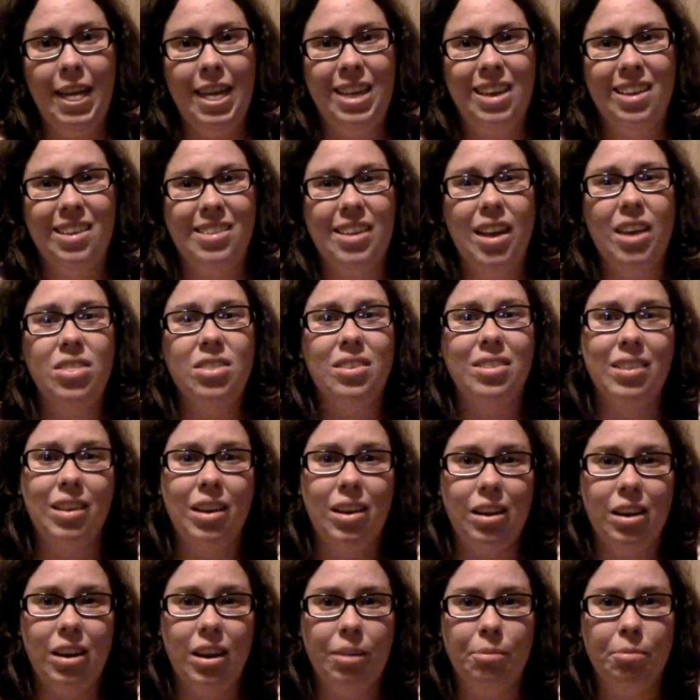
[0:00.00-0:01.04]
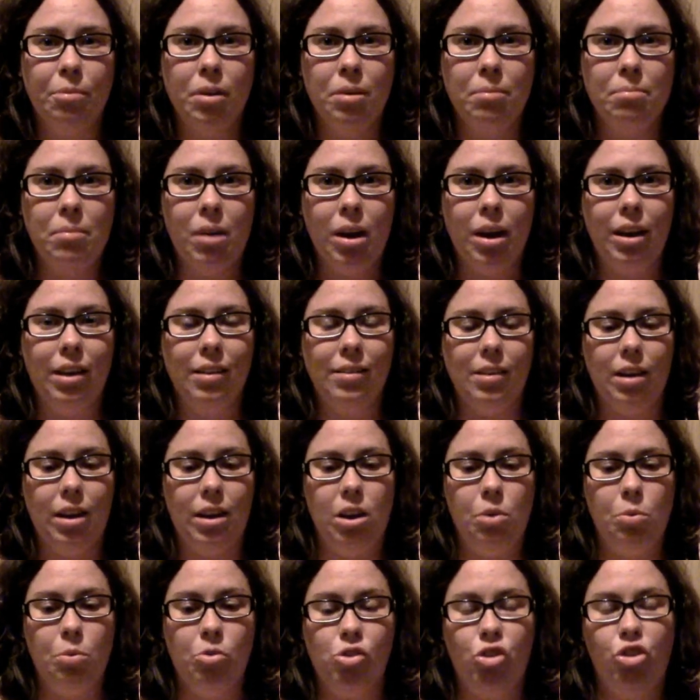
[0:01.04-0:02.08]
because at the time my
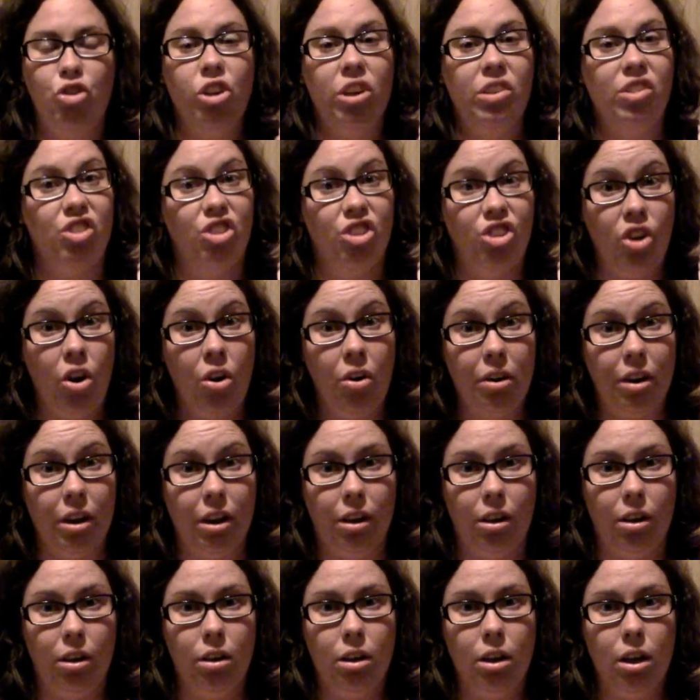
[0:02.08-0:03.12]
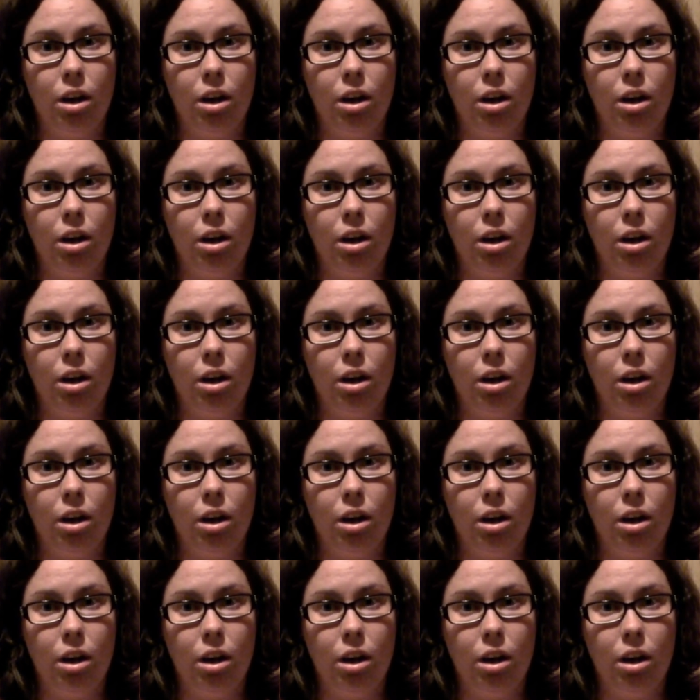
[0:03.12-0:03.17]
anxiety was just starting